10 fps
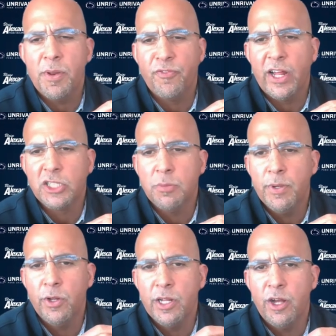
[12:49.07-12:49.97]
to be
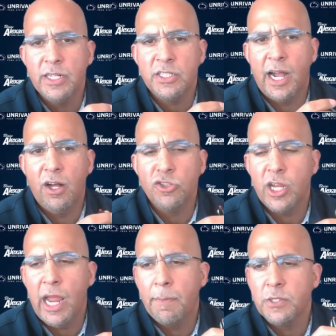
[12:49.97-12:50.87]
flexibility on these college
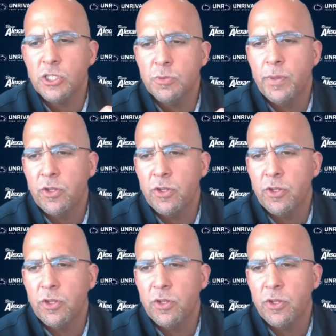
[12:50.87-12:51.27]
campuses,